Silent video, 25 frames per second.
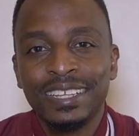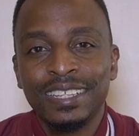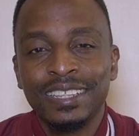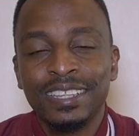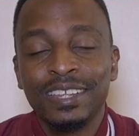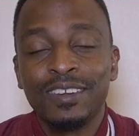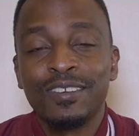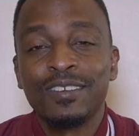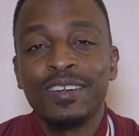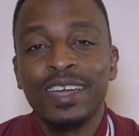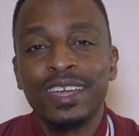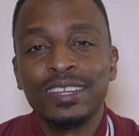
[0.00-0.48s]

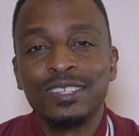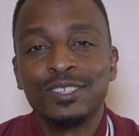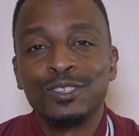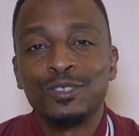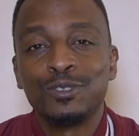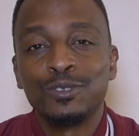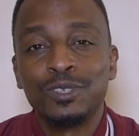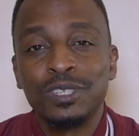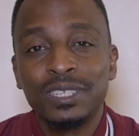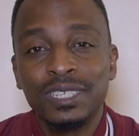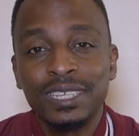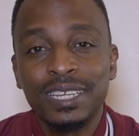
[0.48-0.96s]
the right
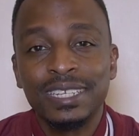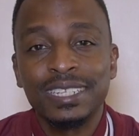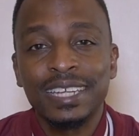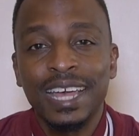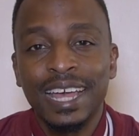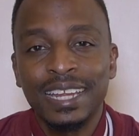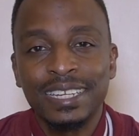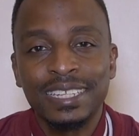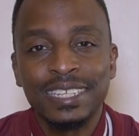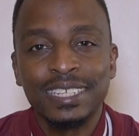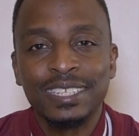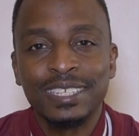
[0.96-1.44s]
to sit
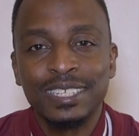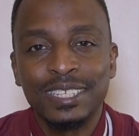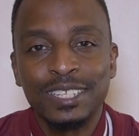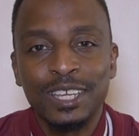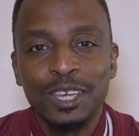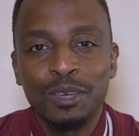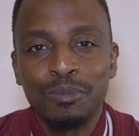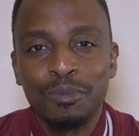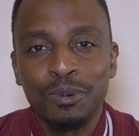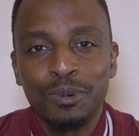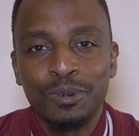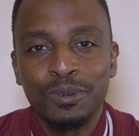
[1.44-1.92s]
at His
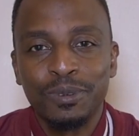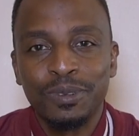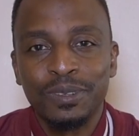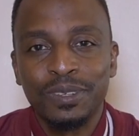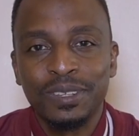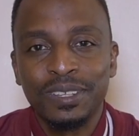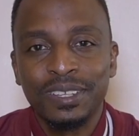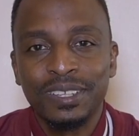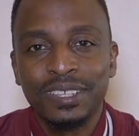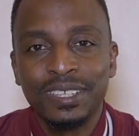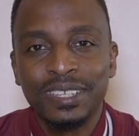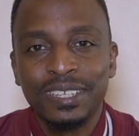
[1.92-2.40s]
table
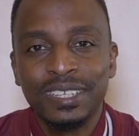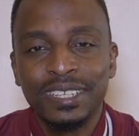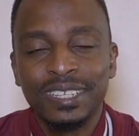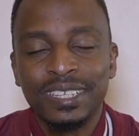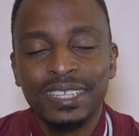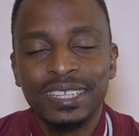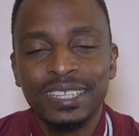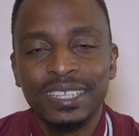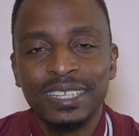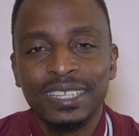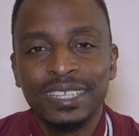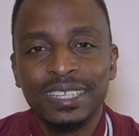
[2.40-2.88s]

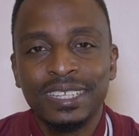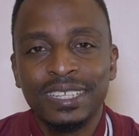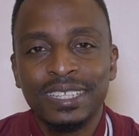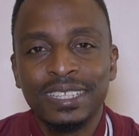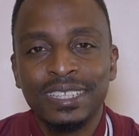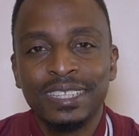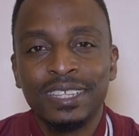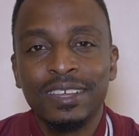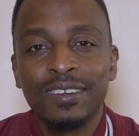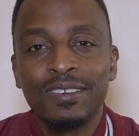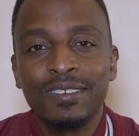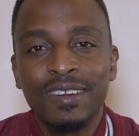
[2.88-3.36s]

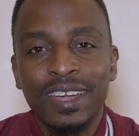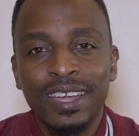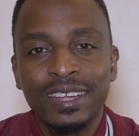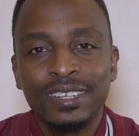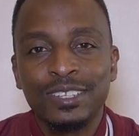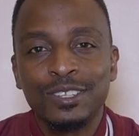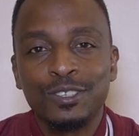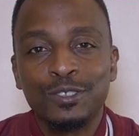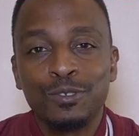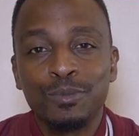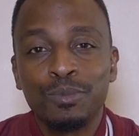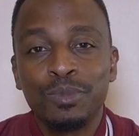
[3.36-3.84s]
the right
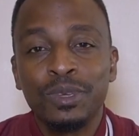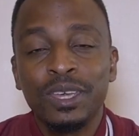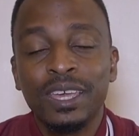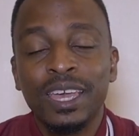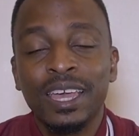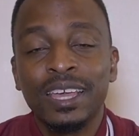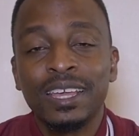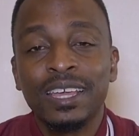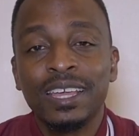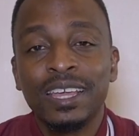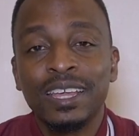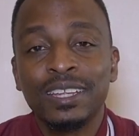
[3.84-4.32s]
to be
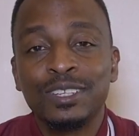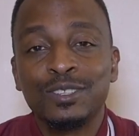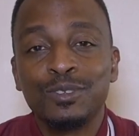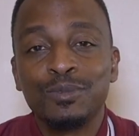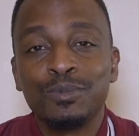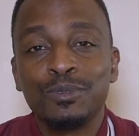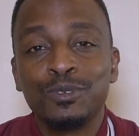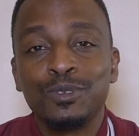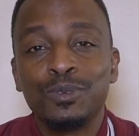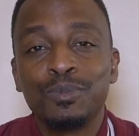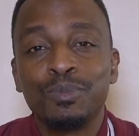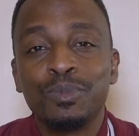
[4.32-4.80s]
a, to,
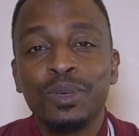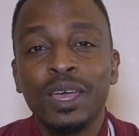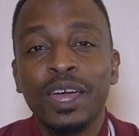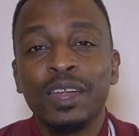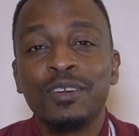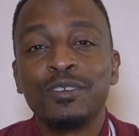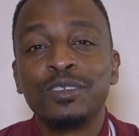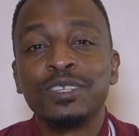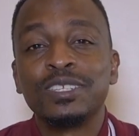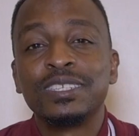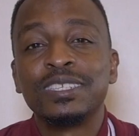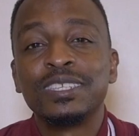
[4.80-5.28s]
to be a
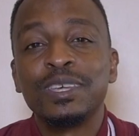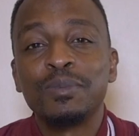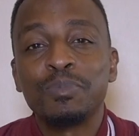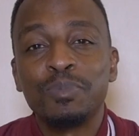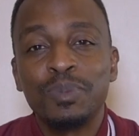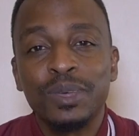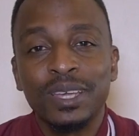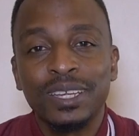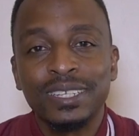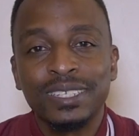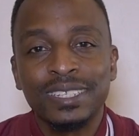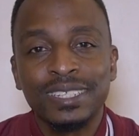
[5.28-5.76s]

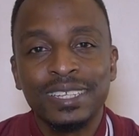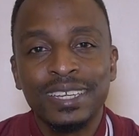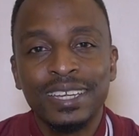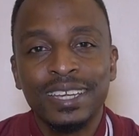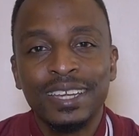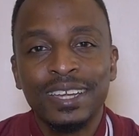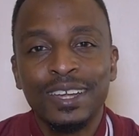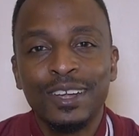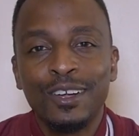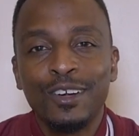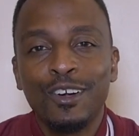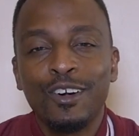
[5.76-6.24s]
recipient
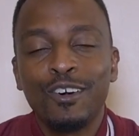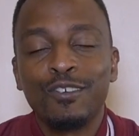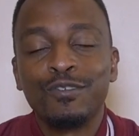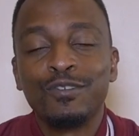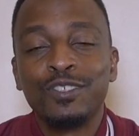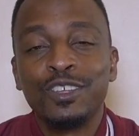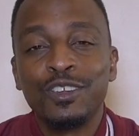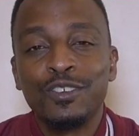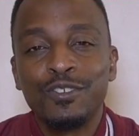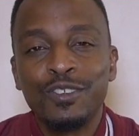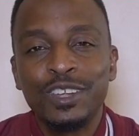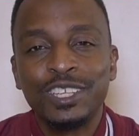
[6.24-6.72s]
of
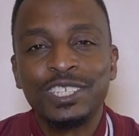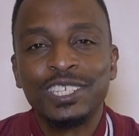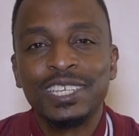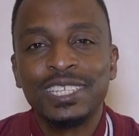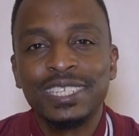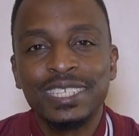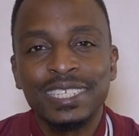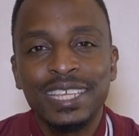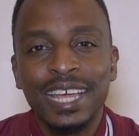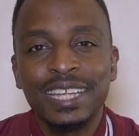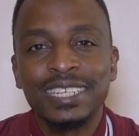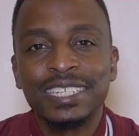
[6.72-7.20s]
the rich
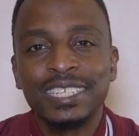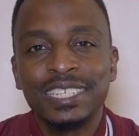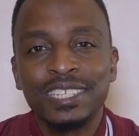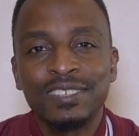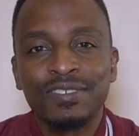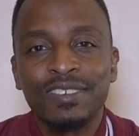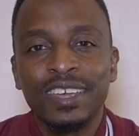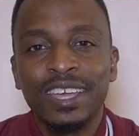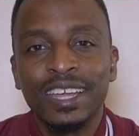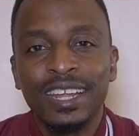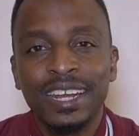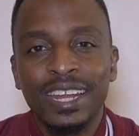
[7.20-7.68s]
and
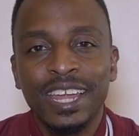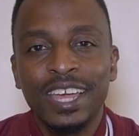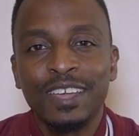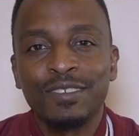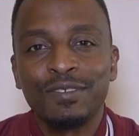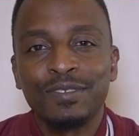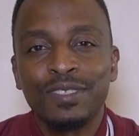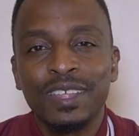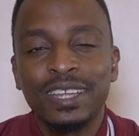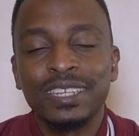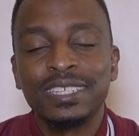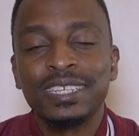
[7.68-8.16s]
satisfying
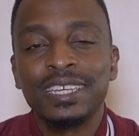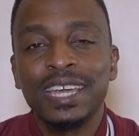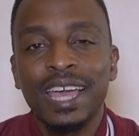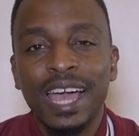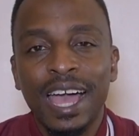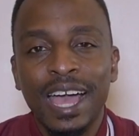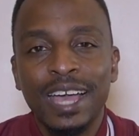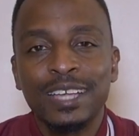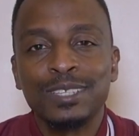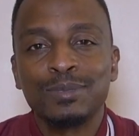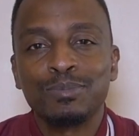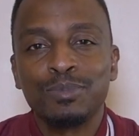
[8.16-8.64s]
life that He
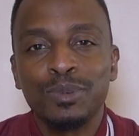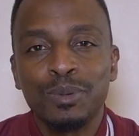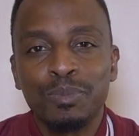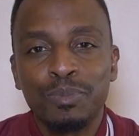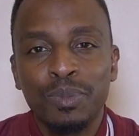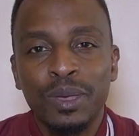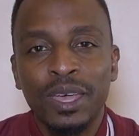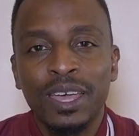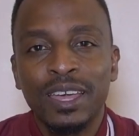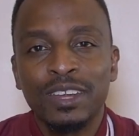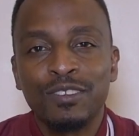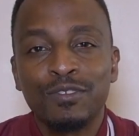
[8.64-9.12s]
has
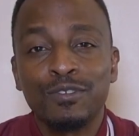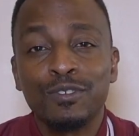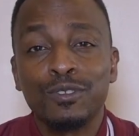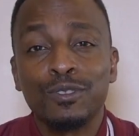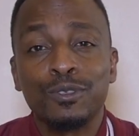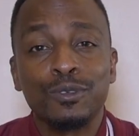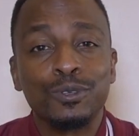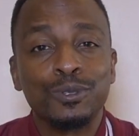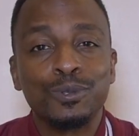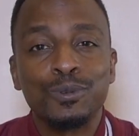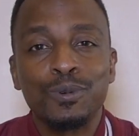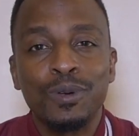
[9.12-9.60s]
prepared for
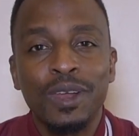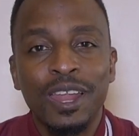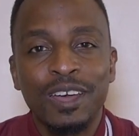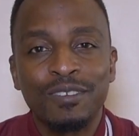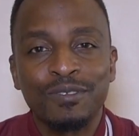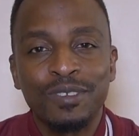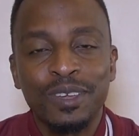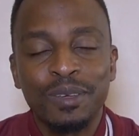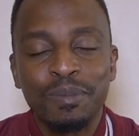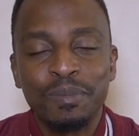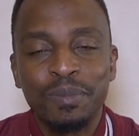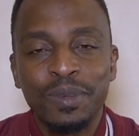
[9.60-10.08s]
those who
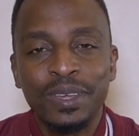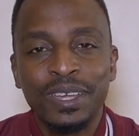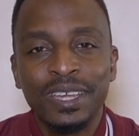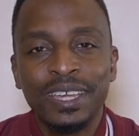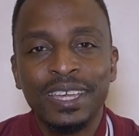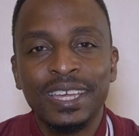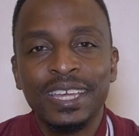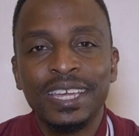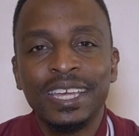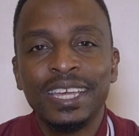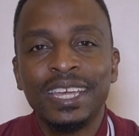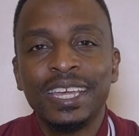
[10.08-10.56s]
love Him.
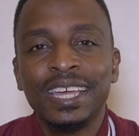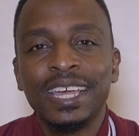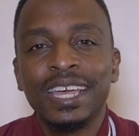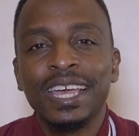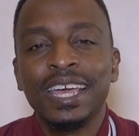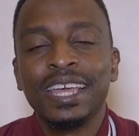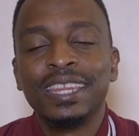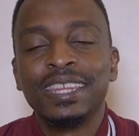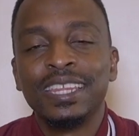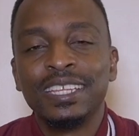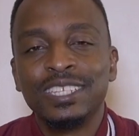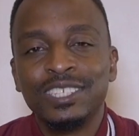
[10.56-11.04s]

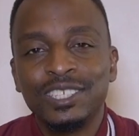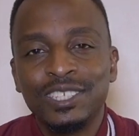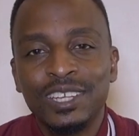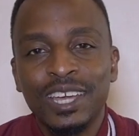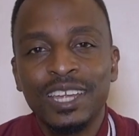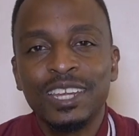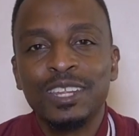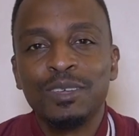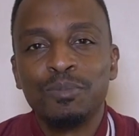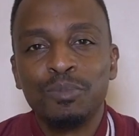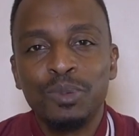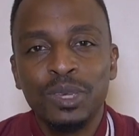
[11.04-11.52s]
And the
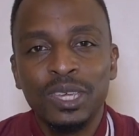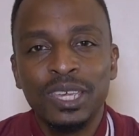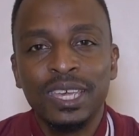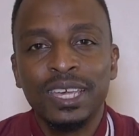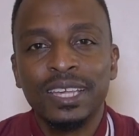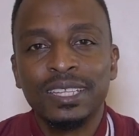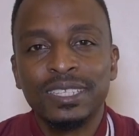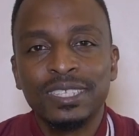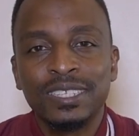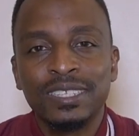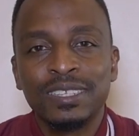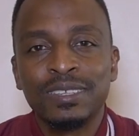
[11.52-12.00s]
journey
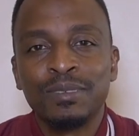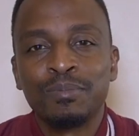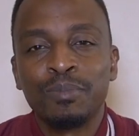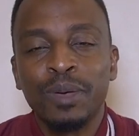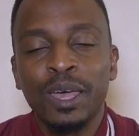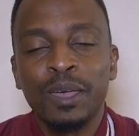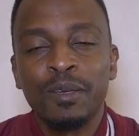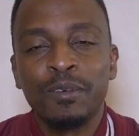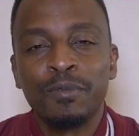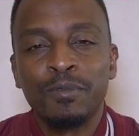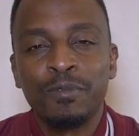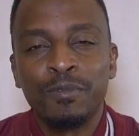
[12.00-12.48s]
begins
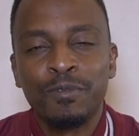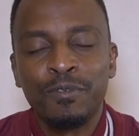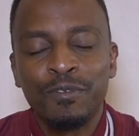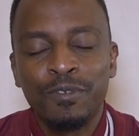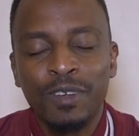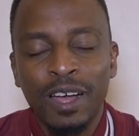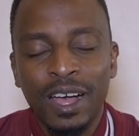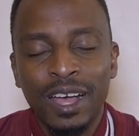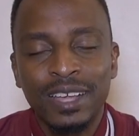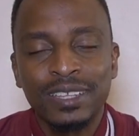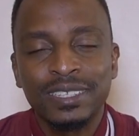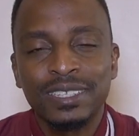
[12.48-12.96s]
by
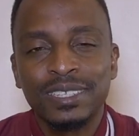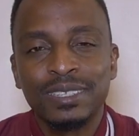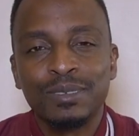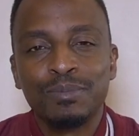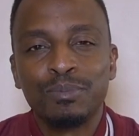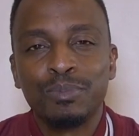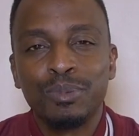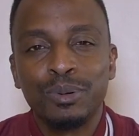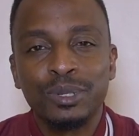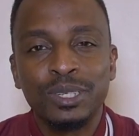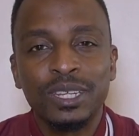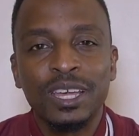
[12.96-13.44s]
us
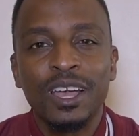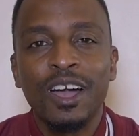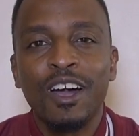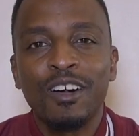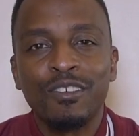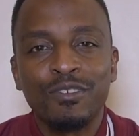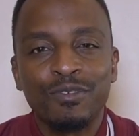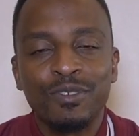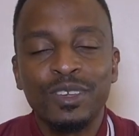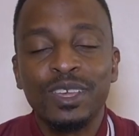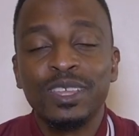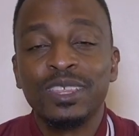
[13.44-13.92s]
putting our
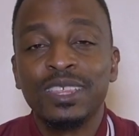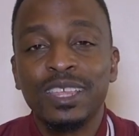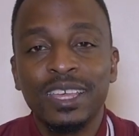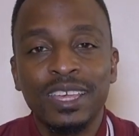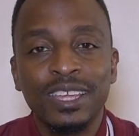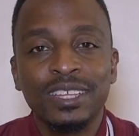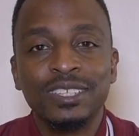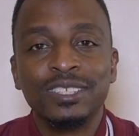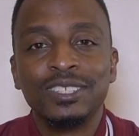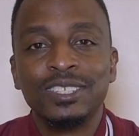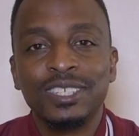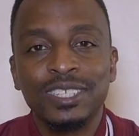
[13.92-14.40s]
faith
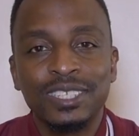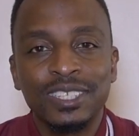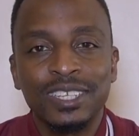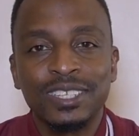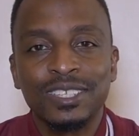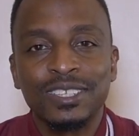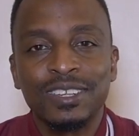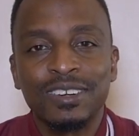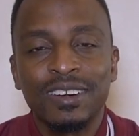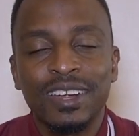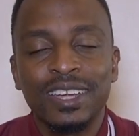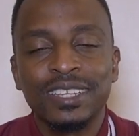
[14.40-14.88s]
in
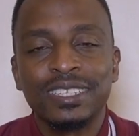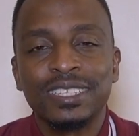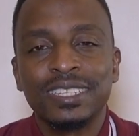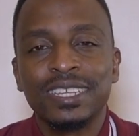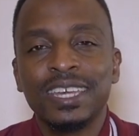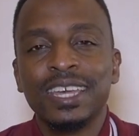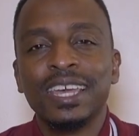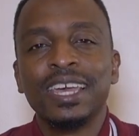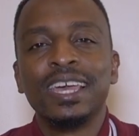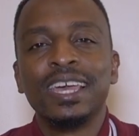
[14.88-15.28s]
Jesus Christ.